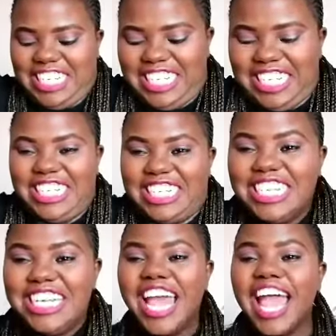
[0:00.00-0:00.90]
mm,
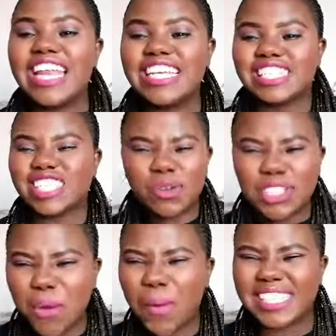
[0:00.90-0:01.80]
mm. And he's
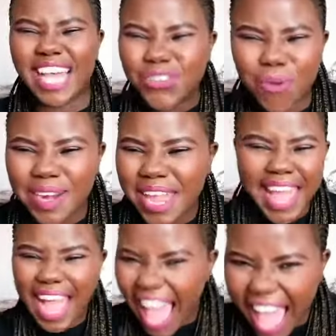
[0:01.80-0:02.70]
sorting went and
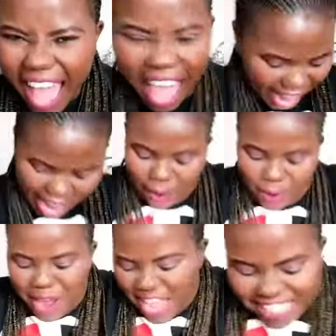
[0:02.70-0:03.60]
ah!
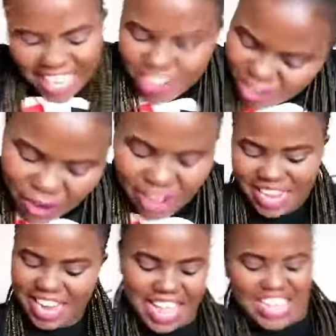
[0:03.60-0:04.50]
wenza
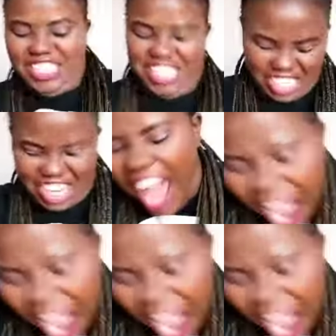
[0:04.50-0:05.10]
ntoni msa